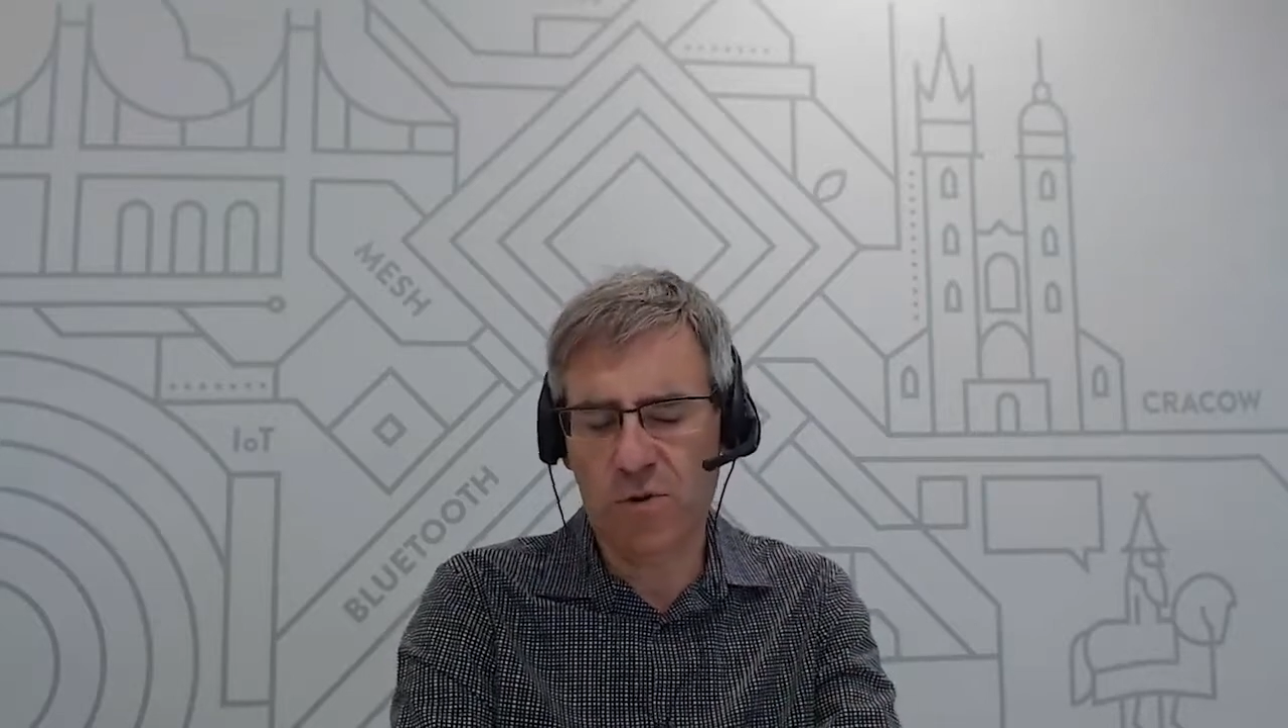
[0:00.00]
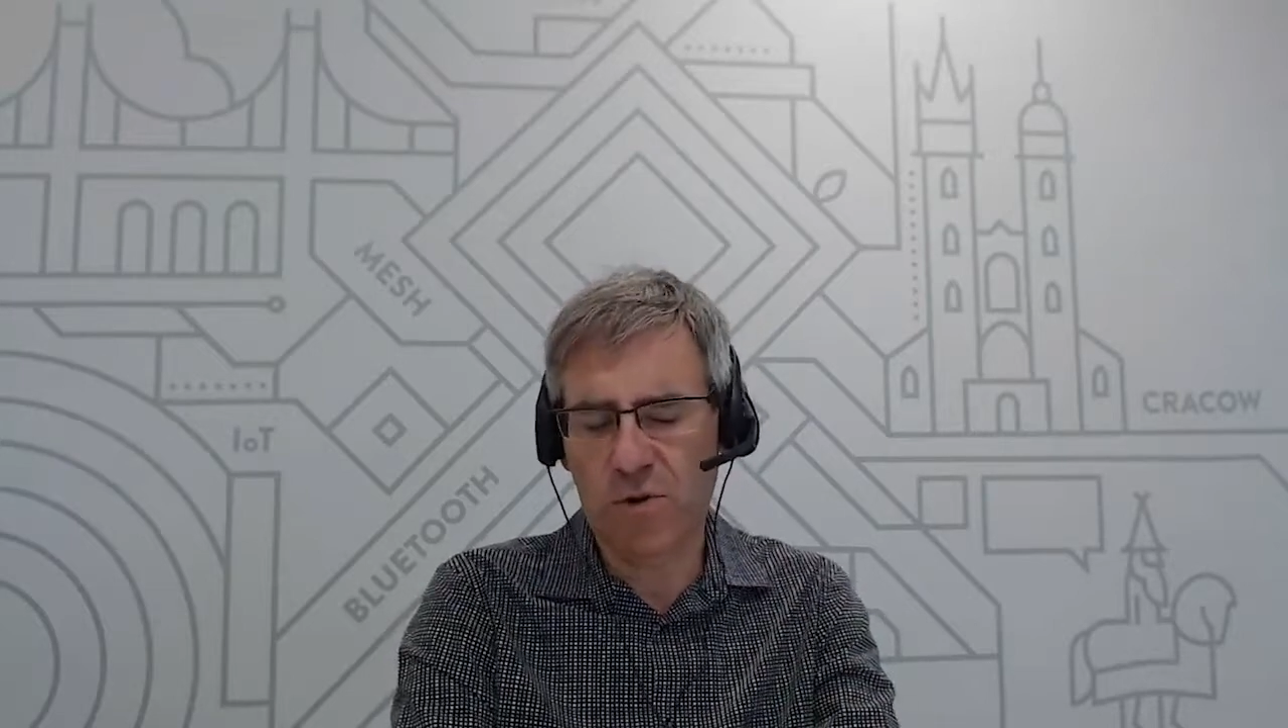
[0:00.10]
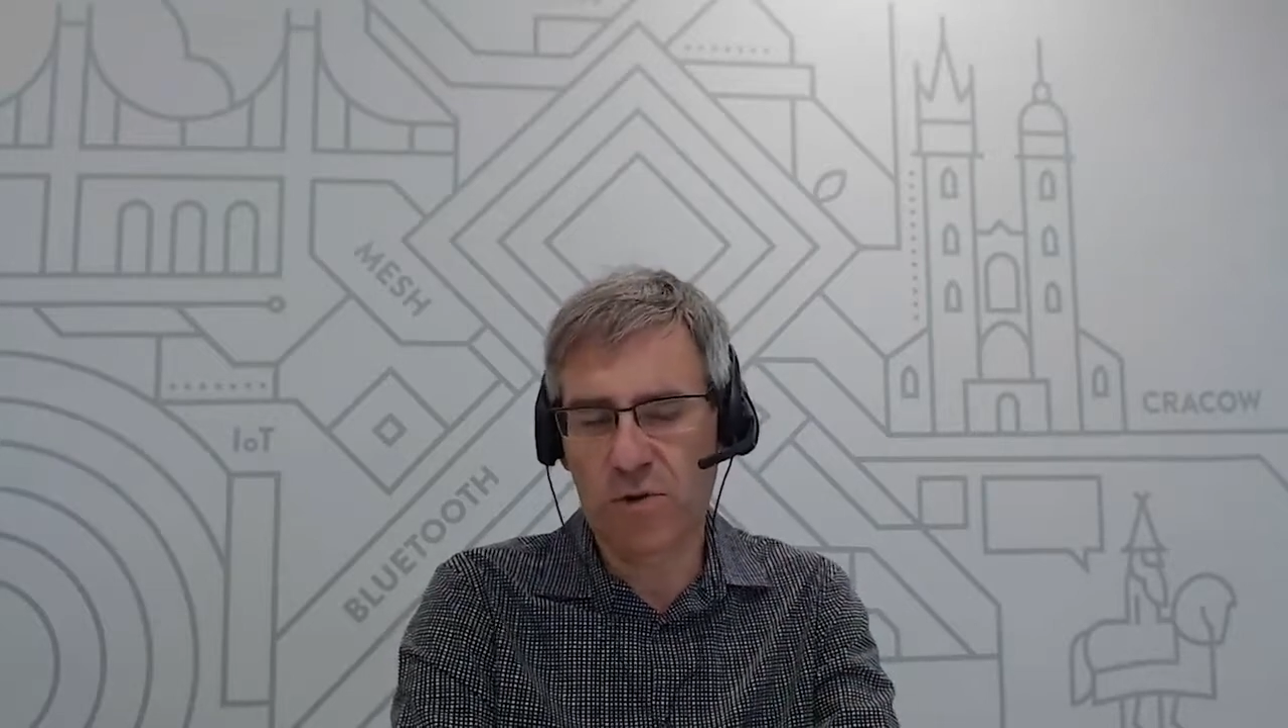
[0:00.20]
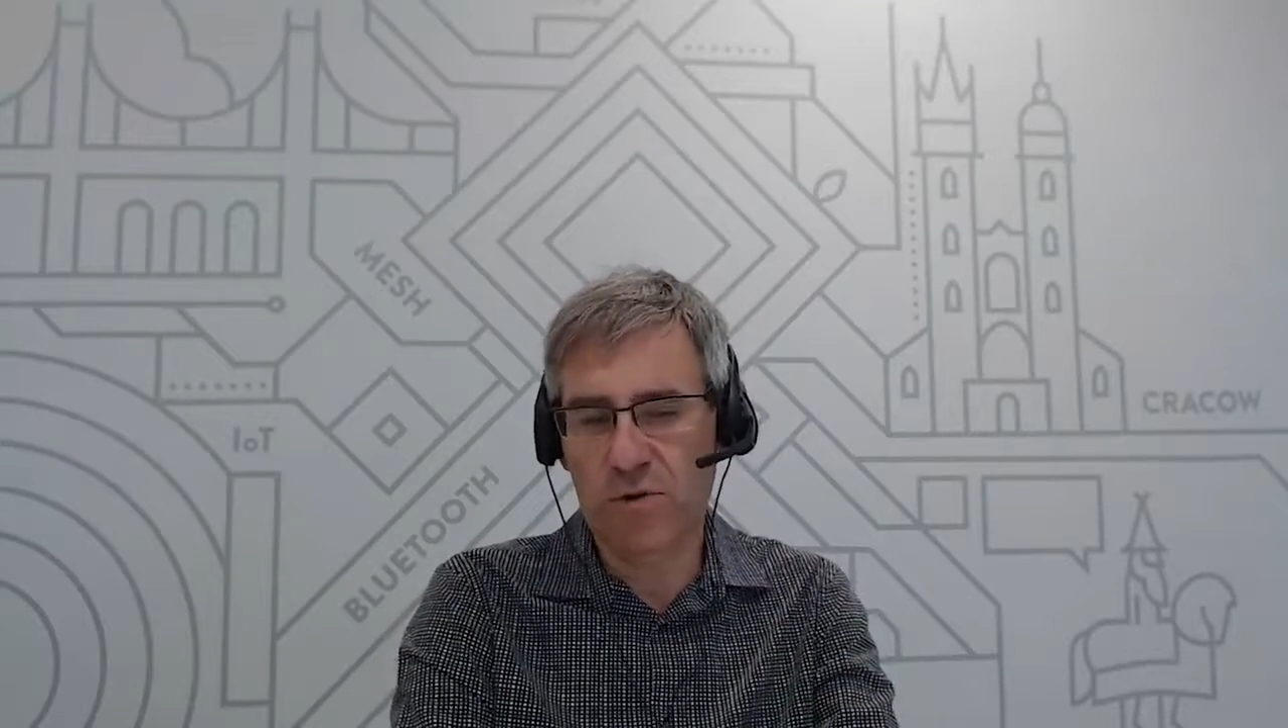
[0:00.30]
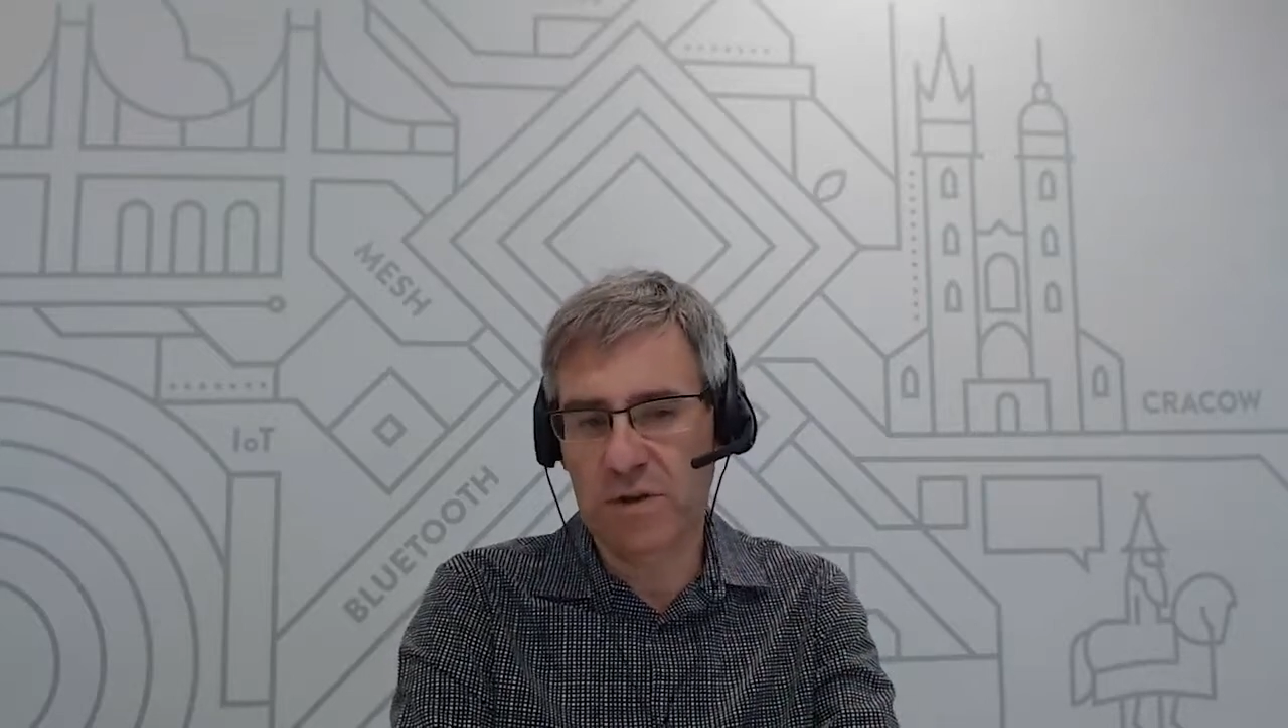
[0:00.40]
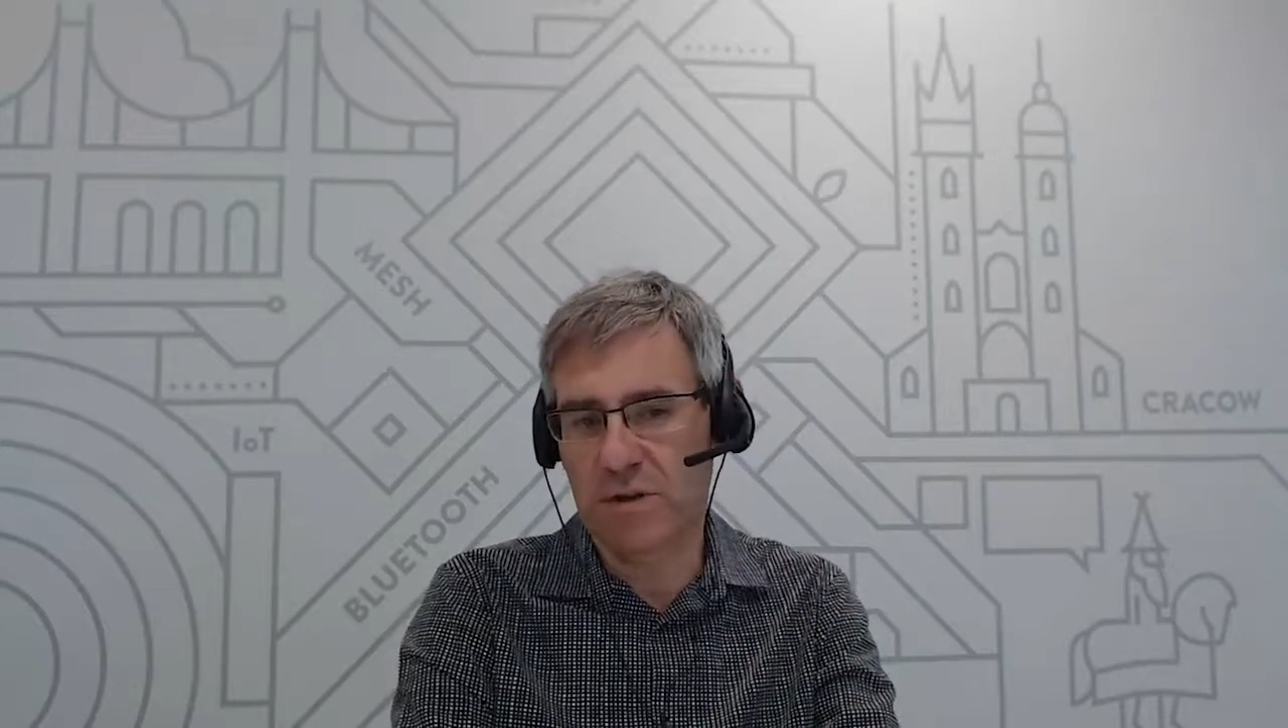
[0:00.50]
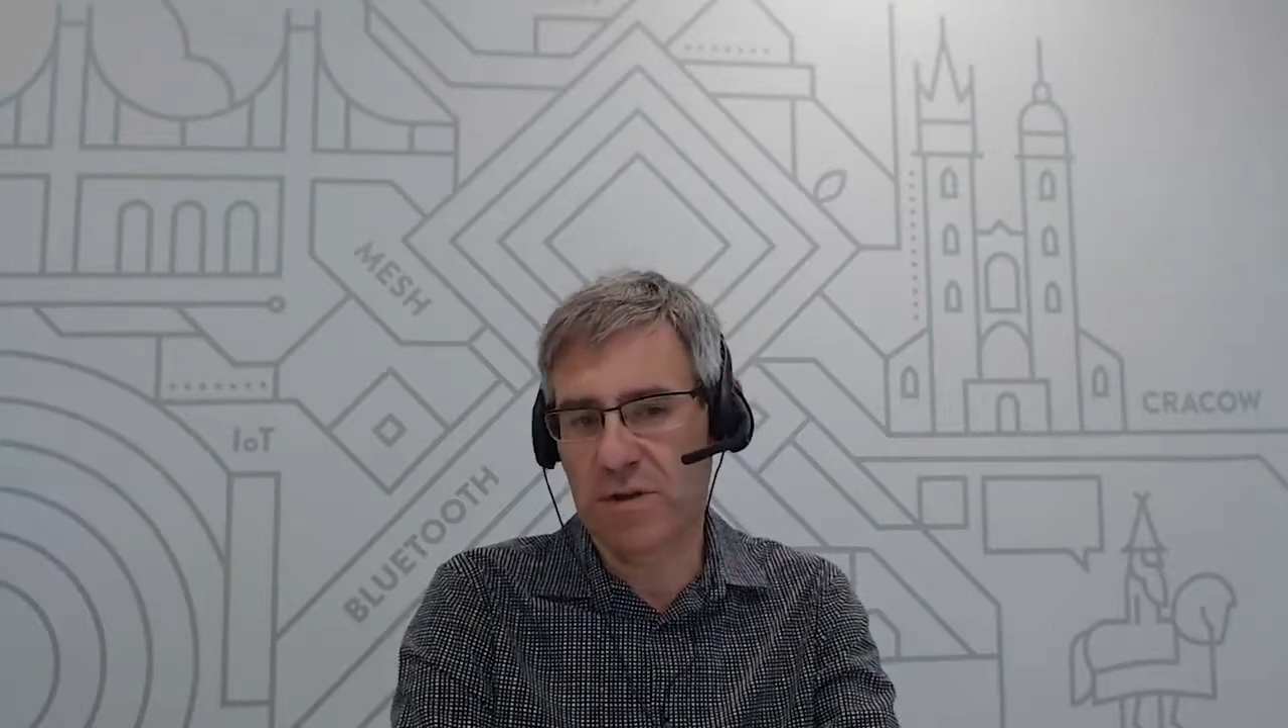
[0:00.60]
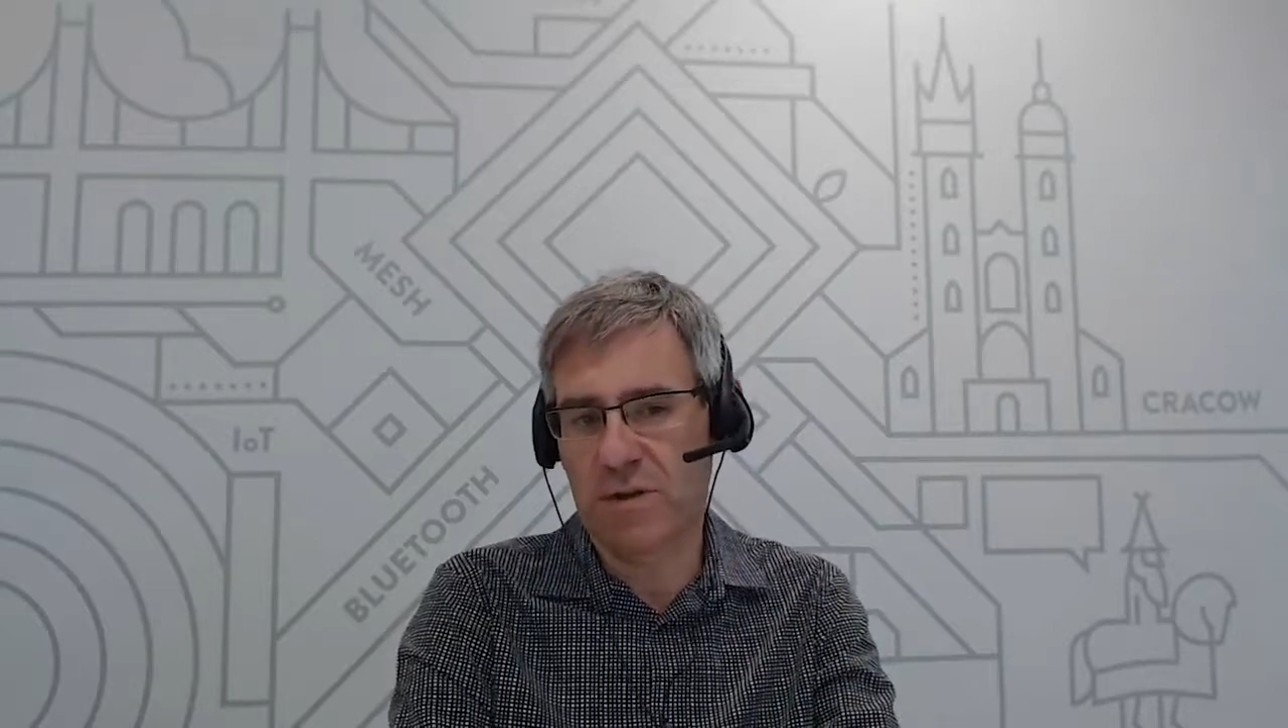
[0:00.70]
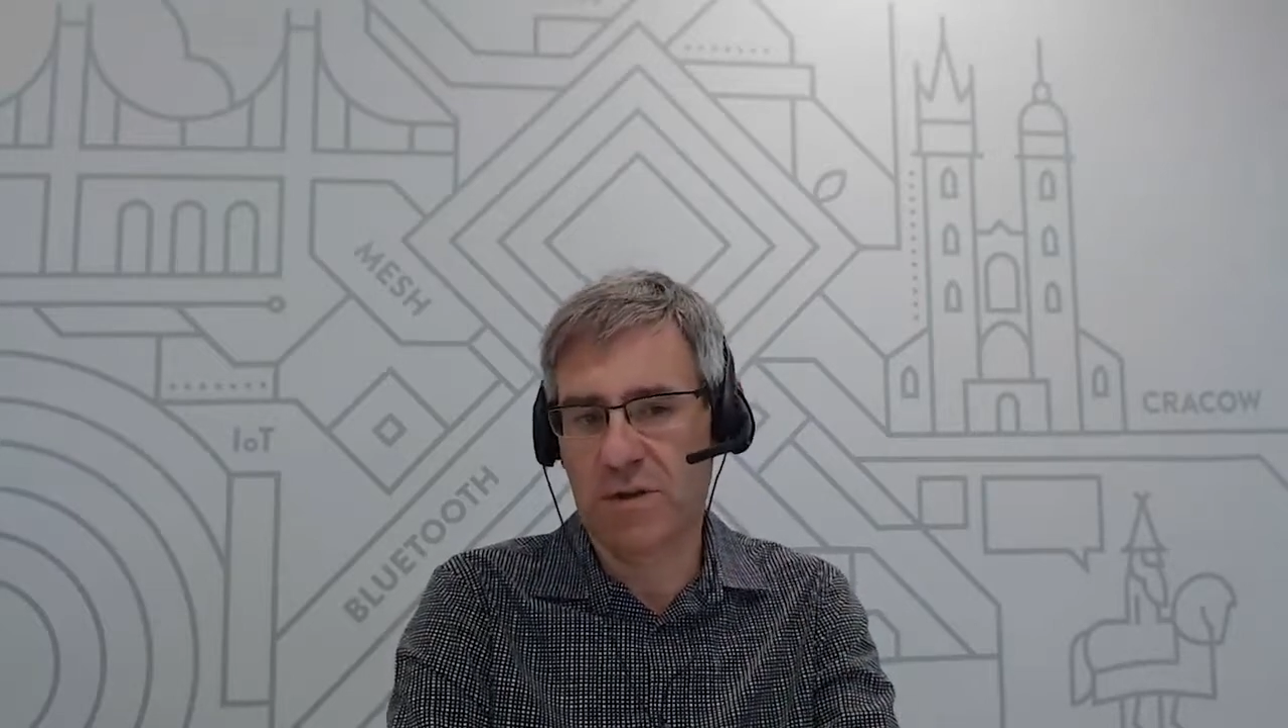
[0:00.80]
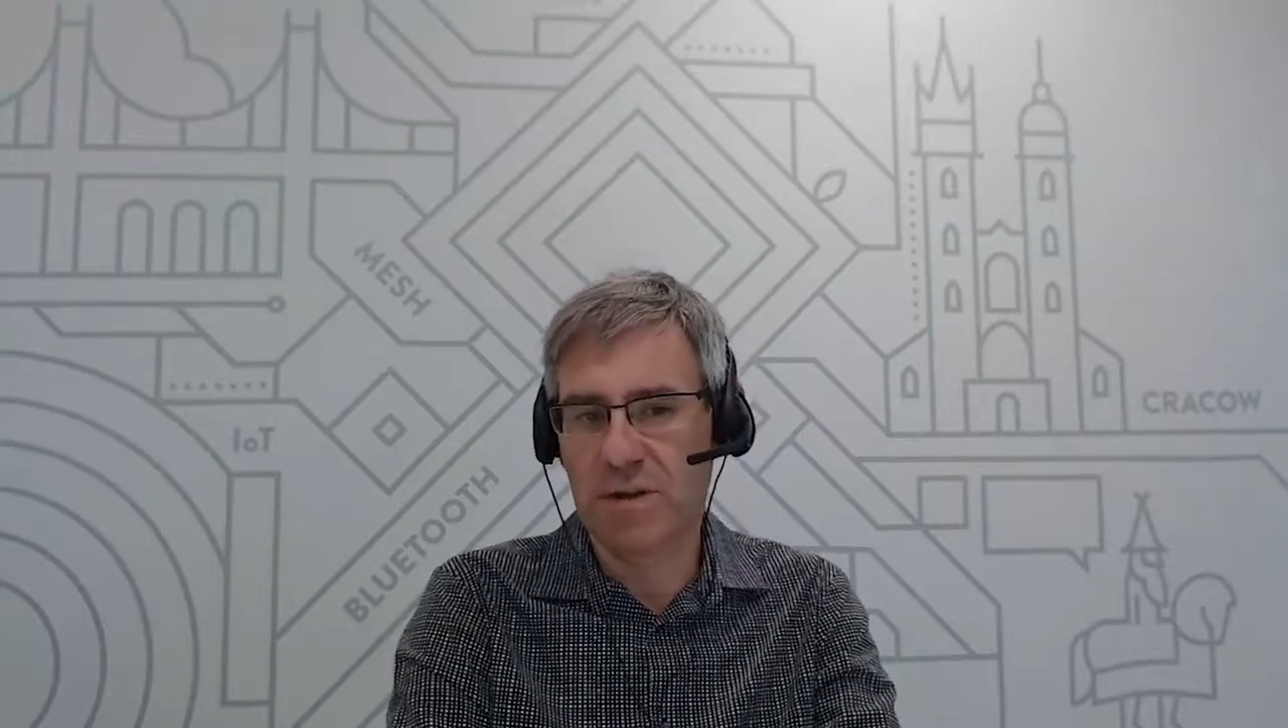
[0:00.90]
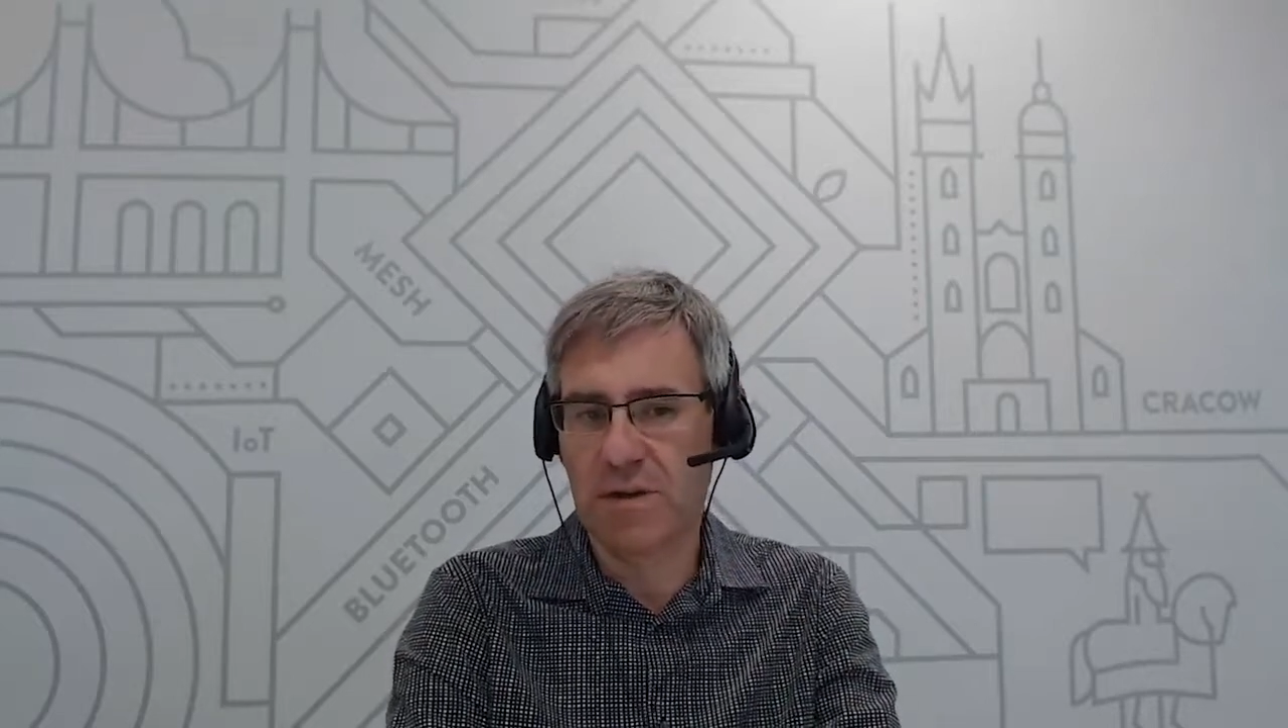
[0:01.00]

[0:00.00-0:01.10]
to the users.